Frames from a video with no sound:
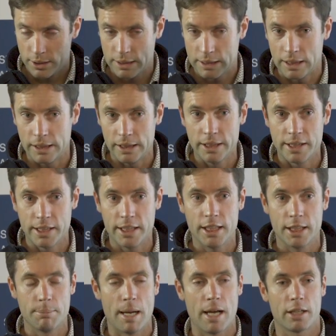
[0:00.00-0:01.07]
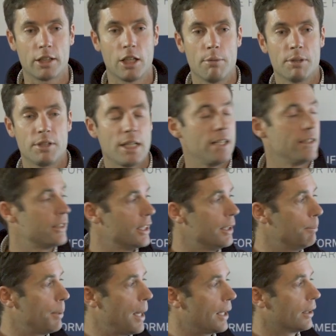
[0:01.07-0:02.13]
clearly thinking about climate change as an
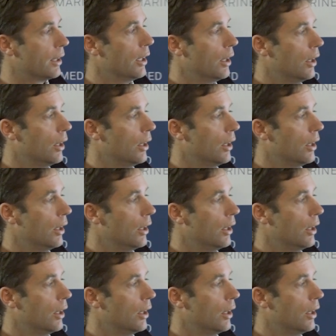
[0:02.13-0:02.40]
impact.